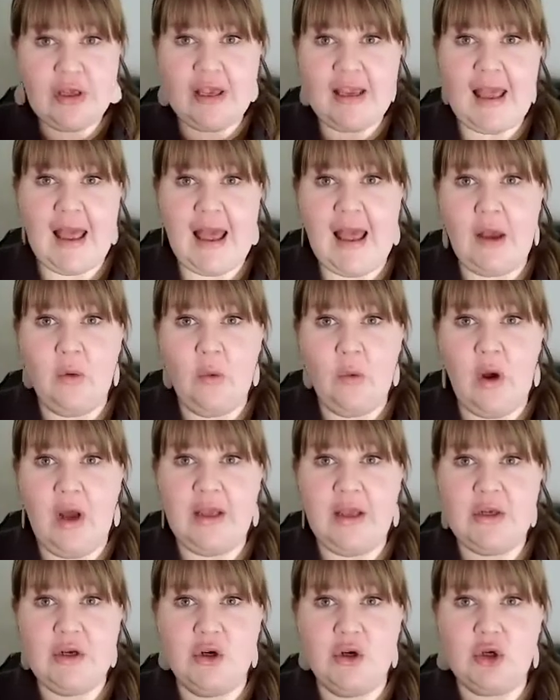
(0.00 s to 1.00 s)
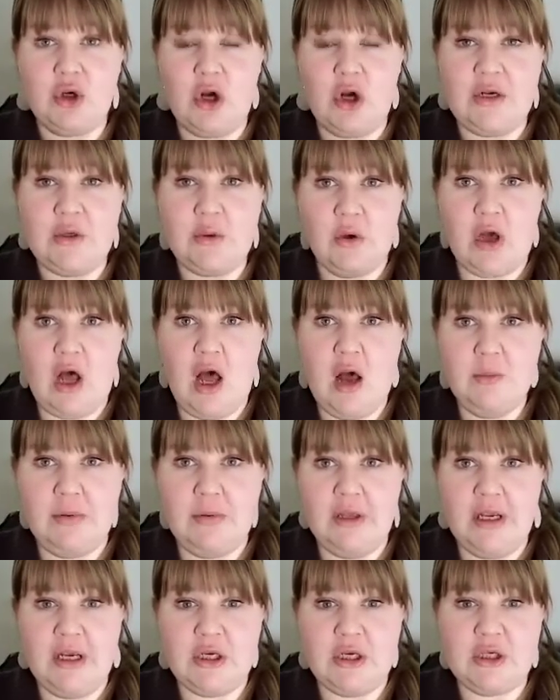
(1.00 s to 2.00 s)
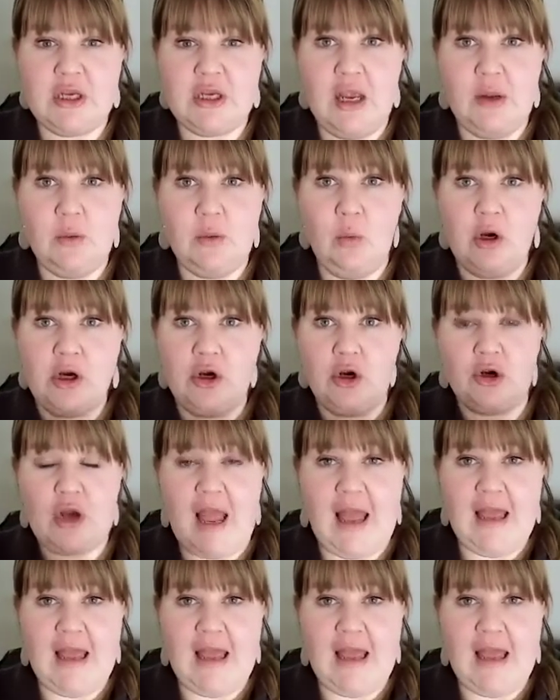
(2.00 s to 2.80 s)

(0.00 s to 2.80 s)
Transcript: looking at what you're trying to accomplish and where you're